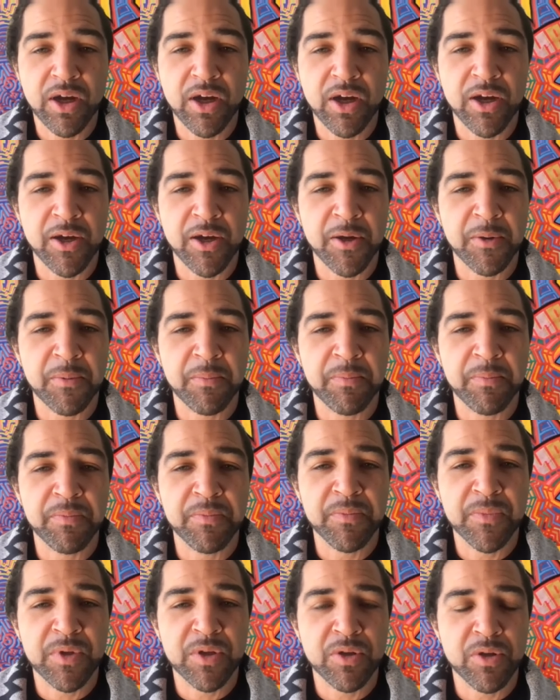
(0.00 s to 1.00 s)

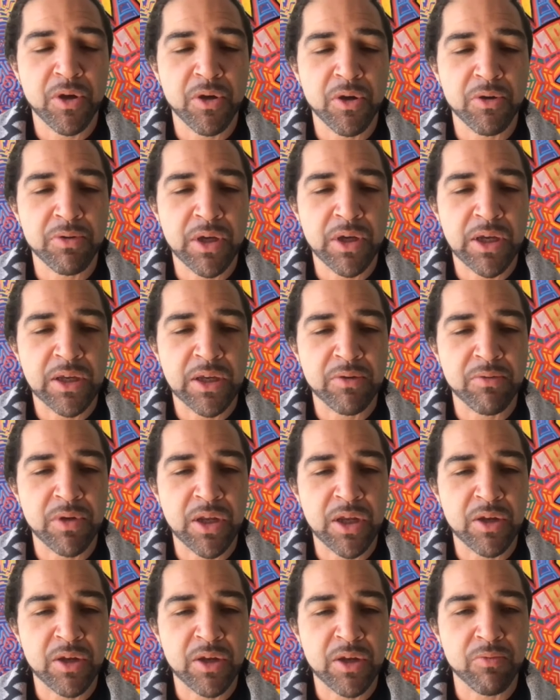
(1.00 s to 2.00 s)
You know,
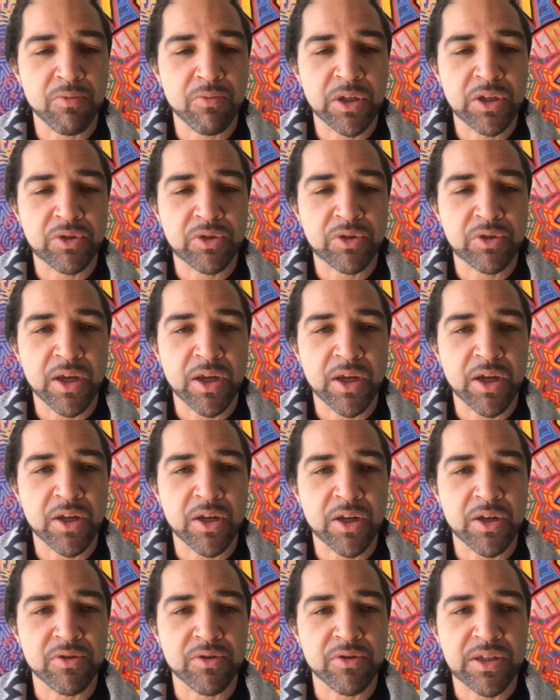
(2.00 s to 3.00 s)
and really try to
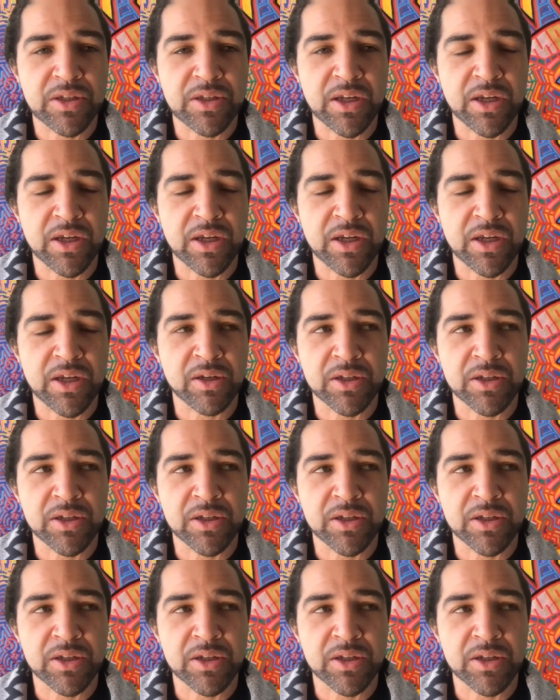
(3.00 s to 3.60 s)
understand,